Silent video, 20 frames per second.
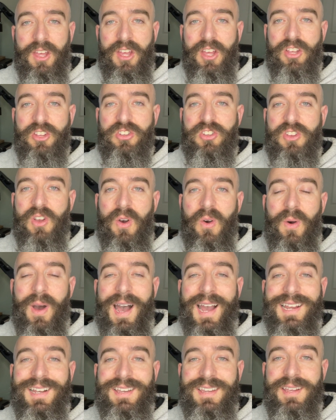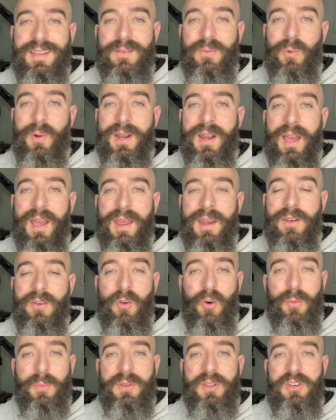So I did what I
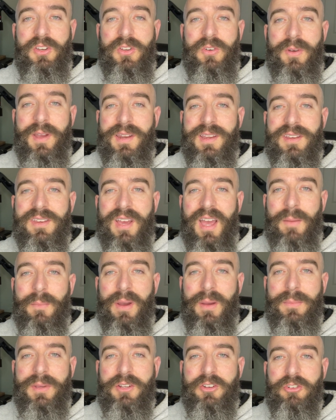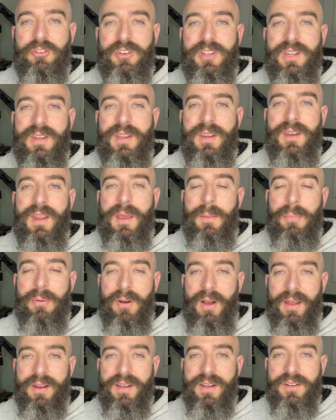normally do anytime I'm interested in a
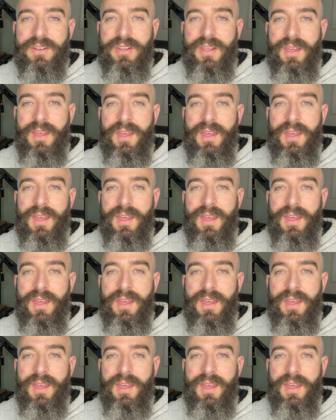product,